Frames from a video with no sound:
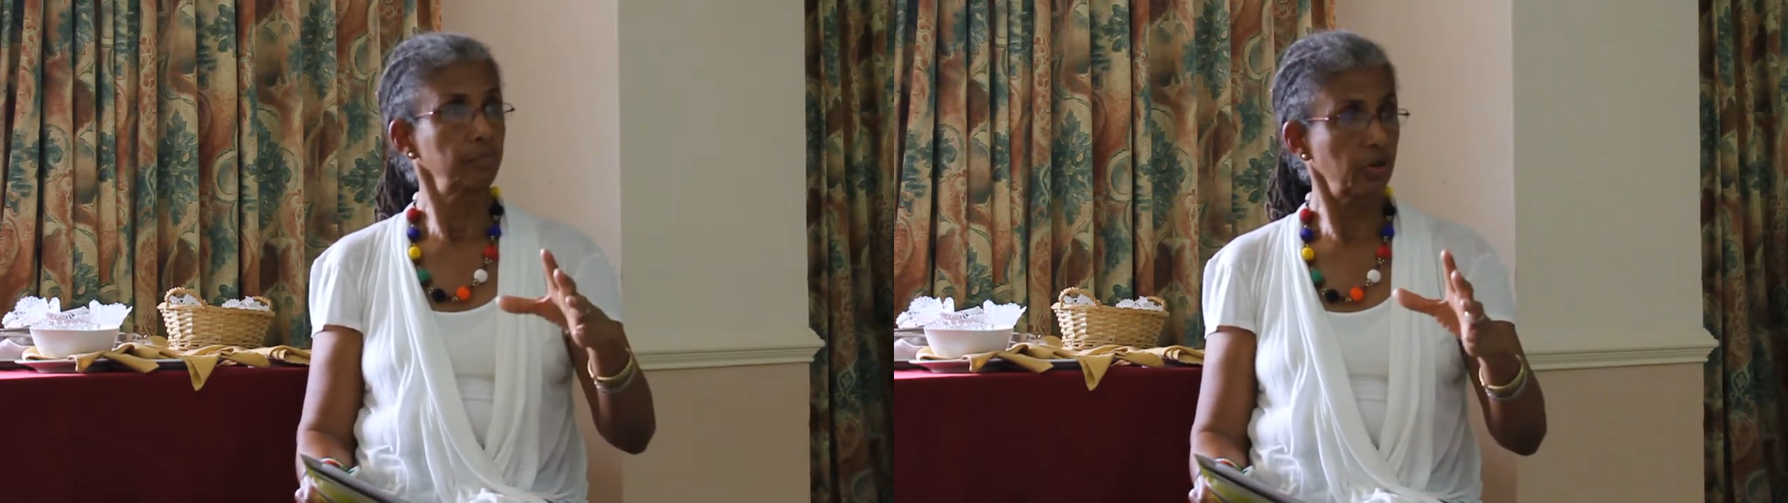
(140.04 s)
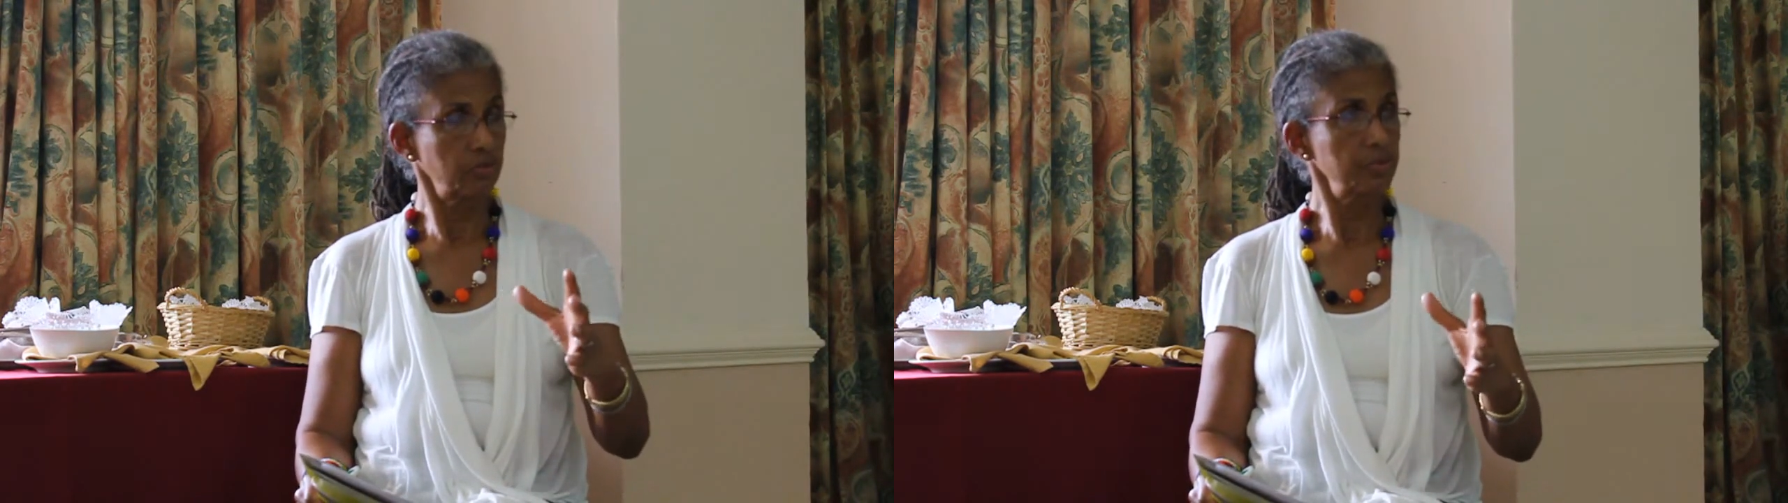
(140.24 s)

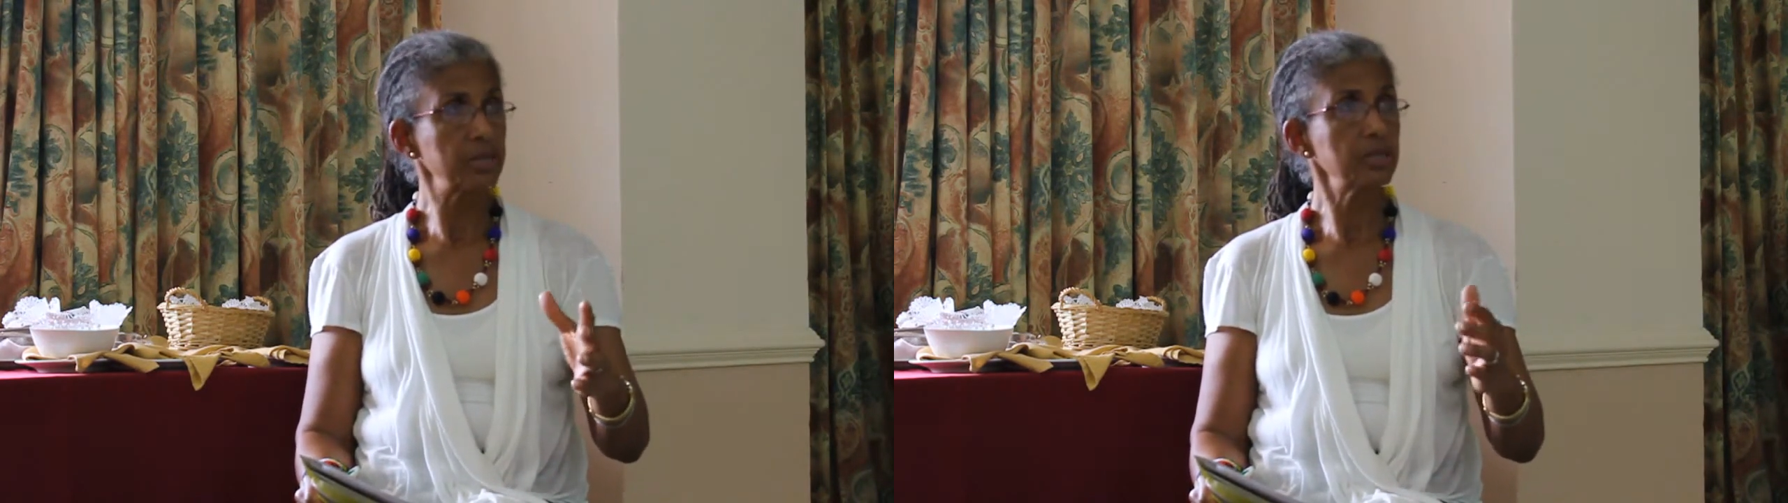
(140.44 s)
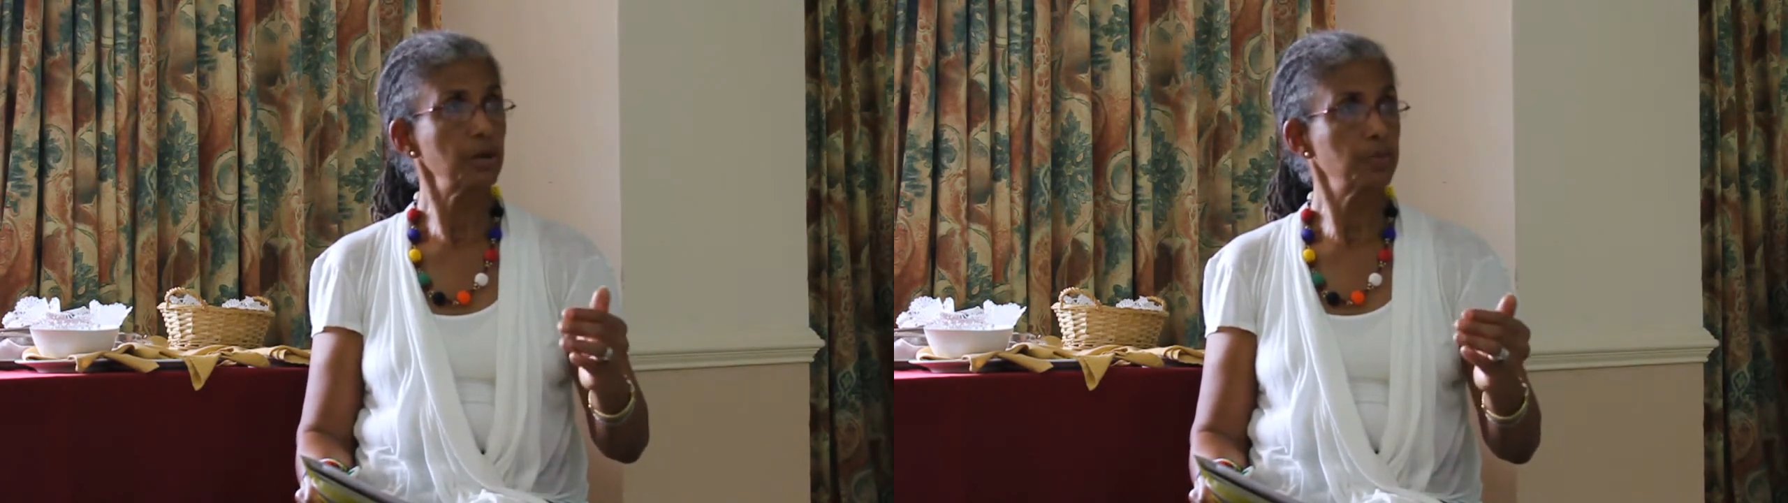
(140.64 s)

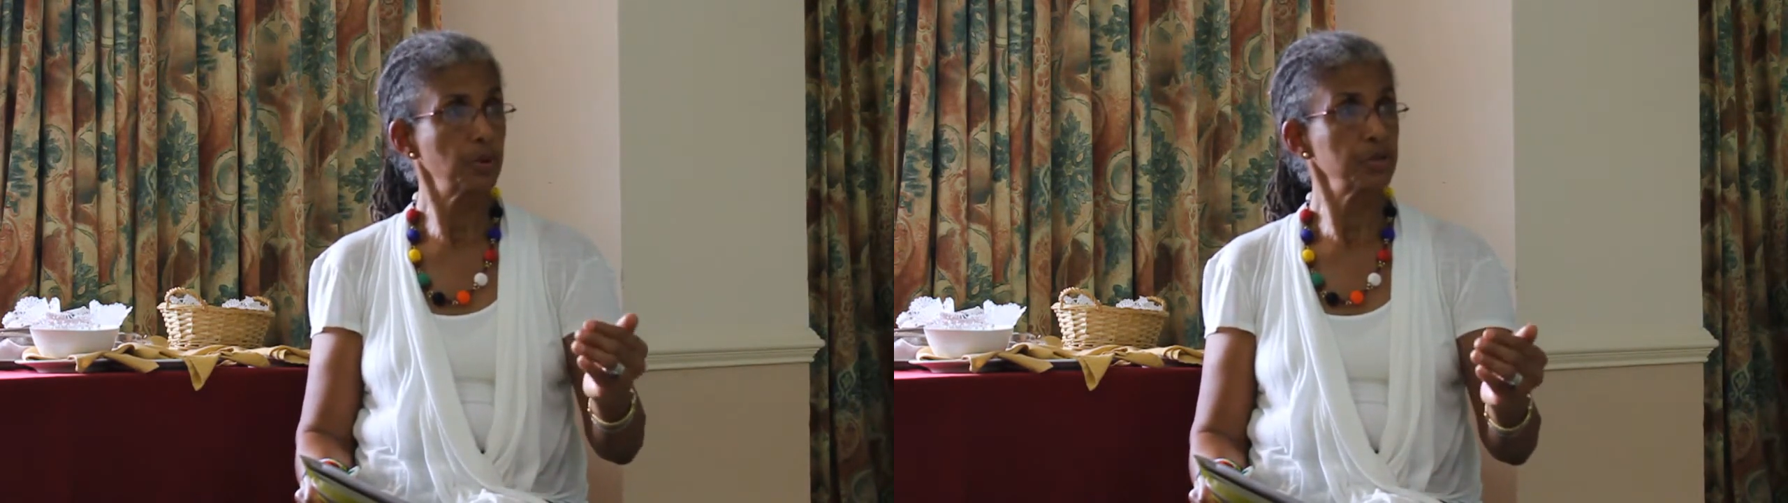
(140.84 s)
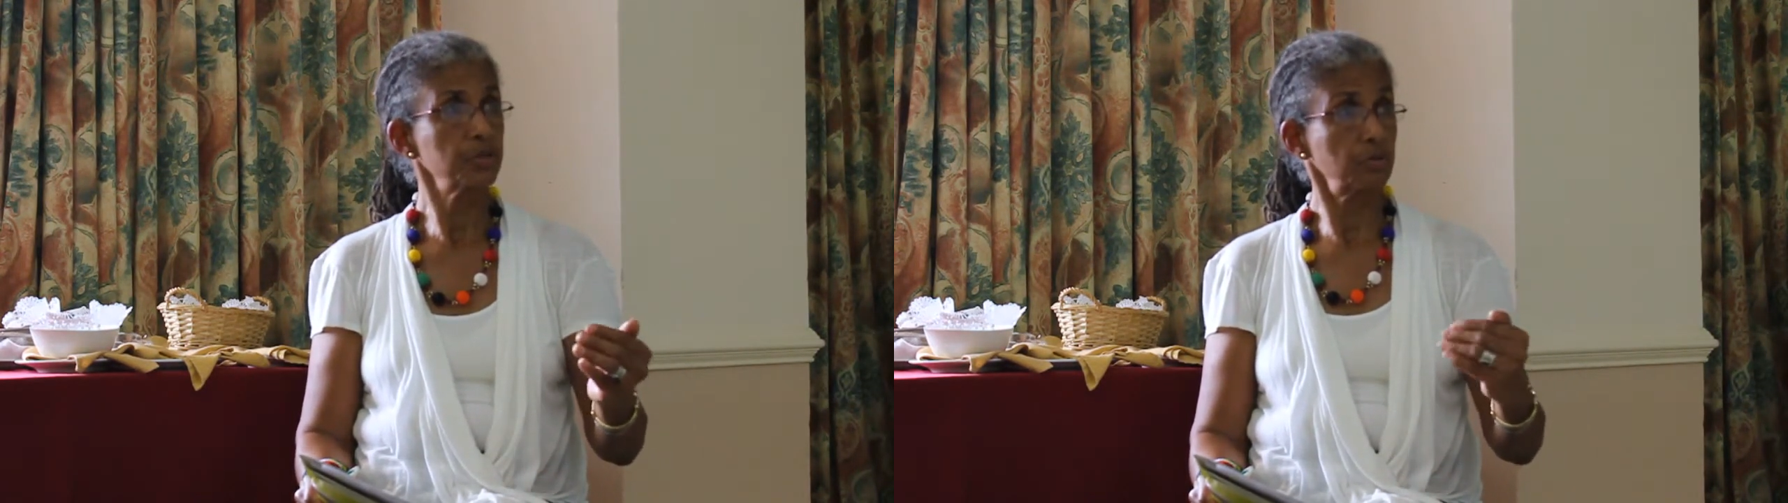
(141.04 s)
governments are
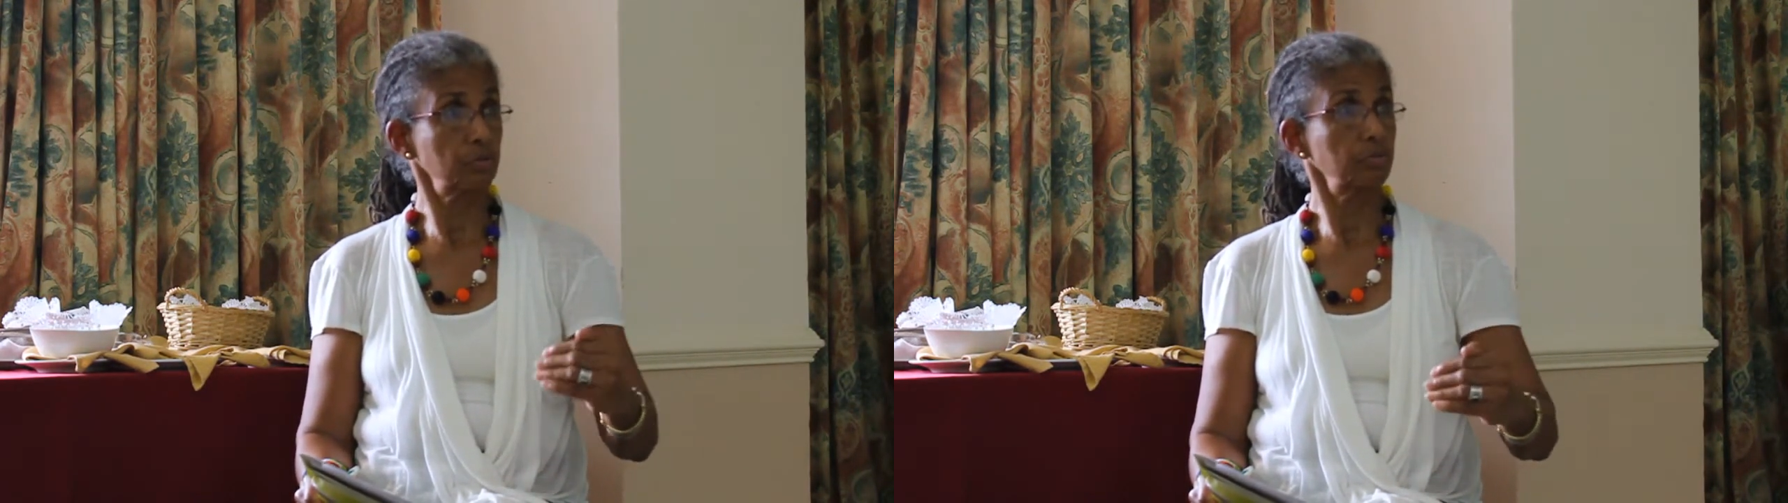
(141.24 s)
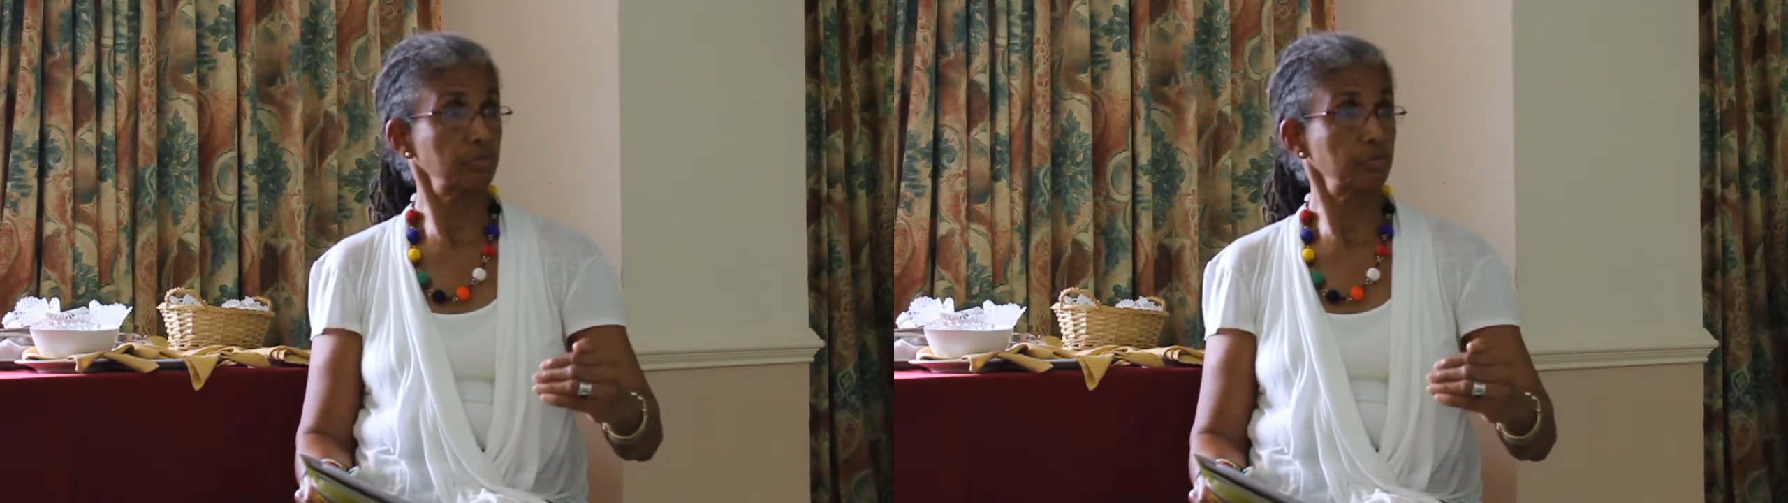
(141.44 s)
pressed to